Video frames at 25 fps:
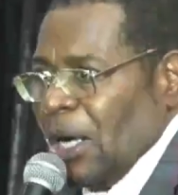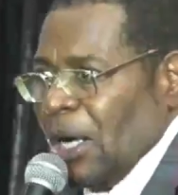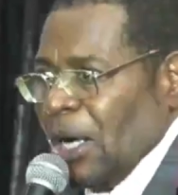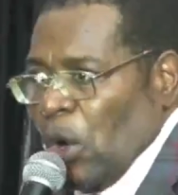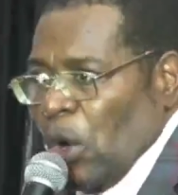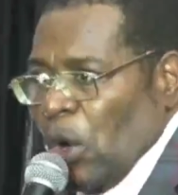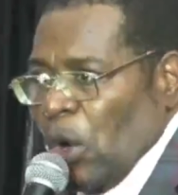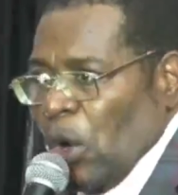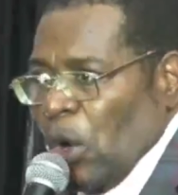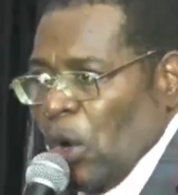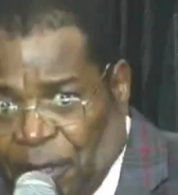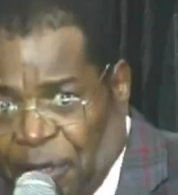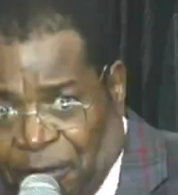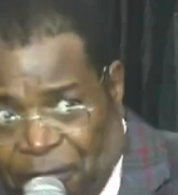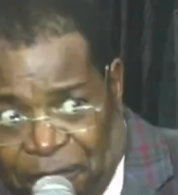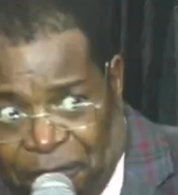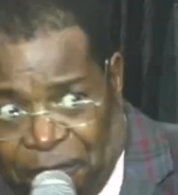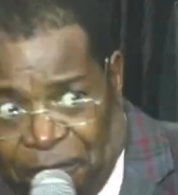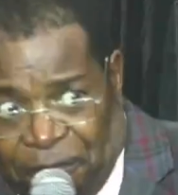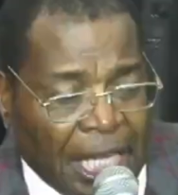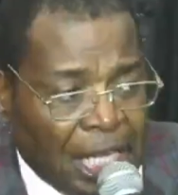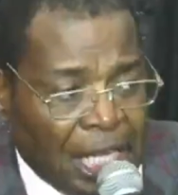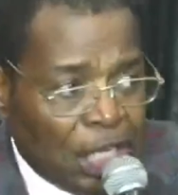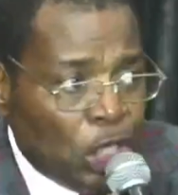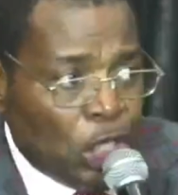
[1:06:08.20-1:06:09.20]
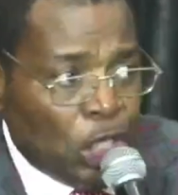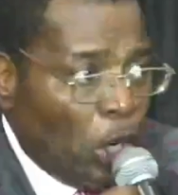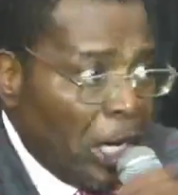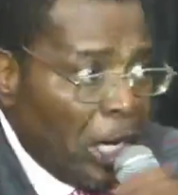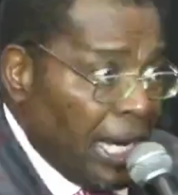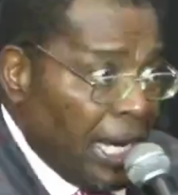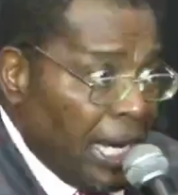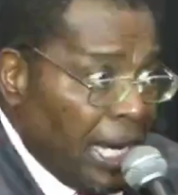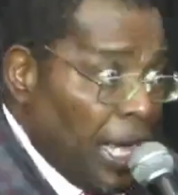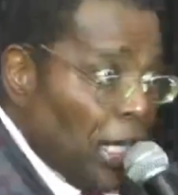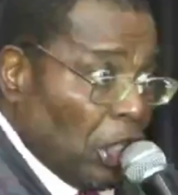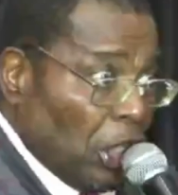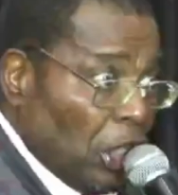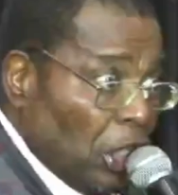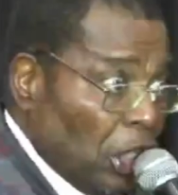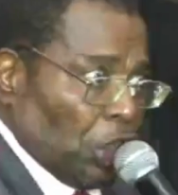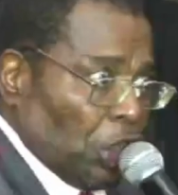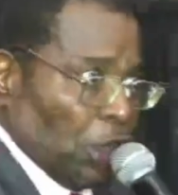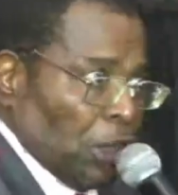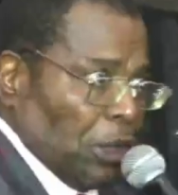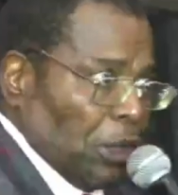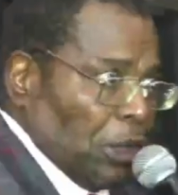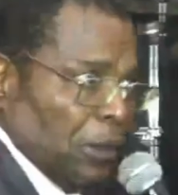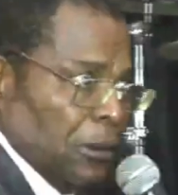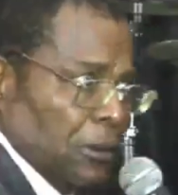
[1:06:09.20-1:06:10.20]
We are not feeling your
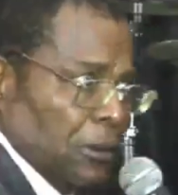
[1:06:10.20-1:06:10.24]
energy.